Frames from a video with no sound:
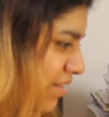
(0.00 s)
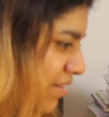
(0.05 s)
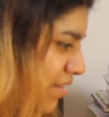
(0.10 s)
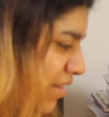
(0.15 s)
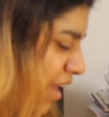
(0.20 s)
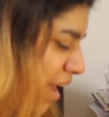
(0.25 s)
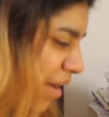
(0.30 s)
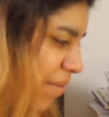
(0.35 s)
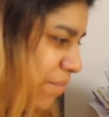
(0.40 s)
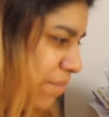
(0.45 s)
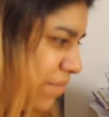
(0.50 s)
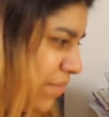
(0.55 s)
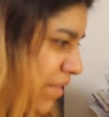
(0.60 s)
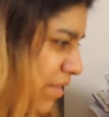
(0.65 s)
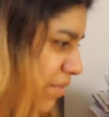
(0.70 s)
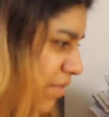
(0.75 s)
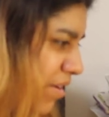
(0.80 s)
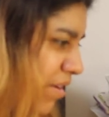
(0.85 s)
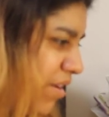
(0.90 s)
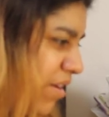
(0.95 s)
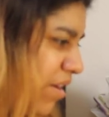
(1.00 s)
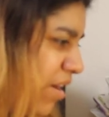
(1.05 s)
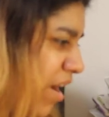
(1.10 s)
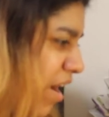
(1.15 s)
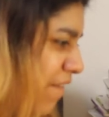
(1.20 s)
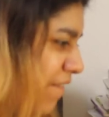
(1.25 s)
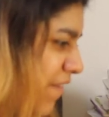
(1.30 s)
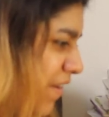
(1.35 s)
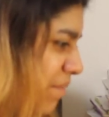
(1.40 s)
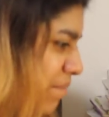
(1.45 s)
Yeah.
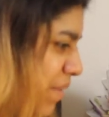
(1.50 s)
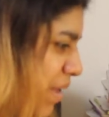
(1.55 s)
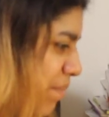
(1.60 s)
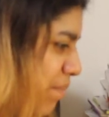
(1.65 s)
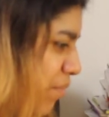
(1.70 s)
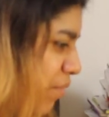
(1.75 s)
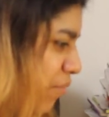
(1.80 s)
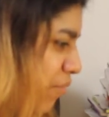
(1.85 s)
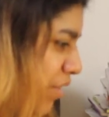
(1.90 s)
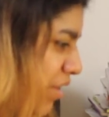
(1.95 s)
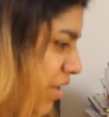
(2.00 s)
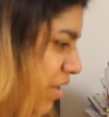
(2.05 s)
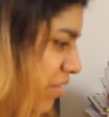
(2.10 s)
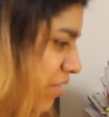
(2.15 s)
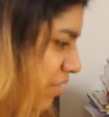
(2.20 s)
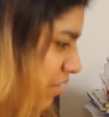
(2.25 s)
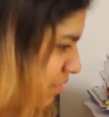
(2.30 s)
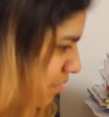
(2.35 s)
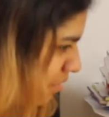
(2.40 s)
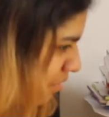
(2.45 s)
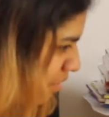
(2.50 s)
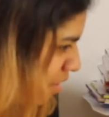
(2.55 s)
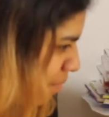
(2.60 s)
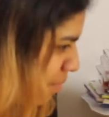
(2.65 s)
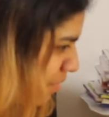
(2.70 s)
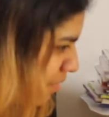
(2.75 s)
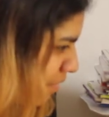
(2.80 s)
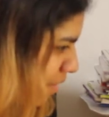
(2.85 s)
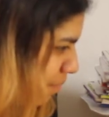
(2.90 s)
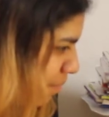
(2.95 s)
I think people really, the
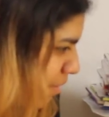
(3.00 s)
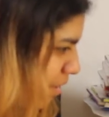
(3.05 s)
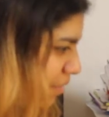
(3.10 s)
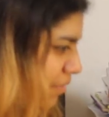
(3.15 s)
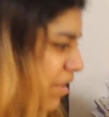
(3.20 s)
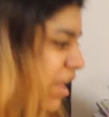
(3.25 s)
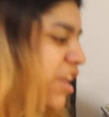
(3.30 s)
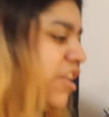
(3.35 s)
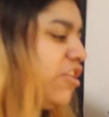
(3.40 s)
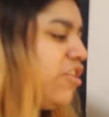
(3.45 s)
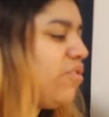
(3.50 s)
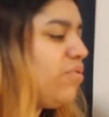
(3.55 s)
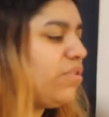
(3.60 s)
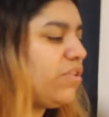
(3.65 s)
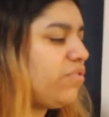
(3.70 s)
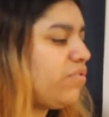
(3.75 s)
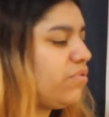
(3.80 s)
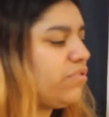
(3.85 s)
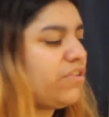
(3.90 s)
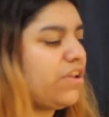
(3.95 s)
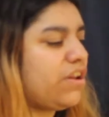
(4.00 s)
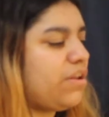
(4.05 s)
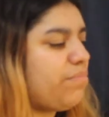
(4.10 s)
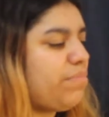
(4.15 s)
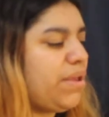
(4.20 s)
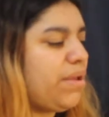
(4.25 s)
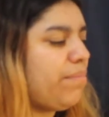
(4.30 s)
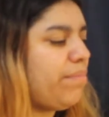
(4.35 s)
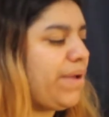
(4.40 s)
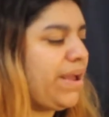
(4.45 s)
comments down below, they knew this was going to
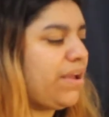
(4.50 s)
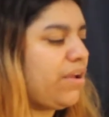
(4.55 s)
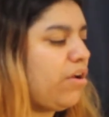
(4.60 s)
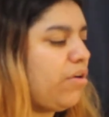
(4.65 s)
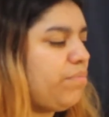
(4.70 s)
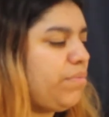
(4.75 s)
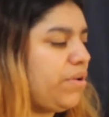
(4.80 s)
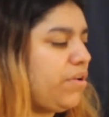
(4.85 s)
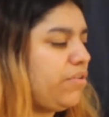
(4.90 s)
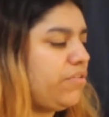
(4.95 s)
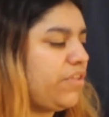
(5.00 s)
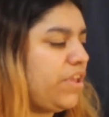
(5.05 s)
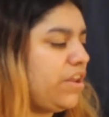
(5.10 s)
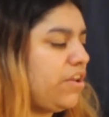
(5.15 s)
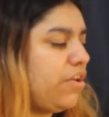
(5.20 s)
be a banger because they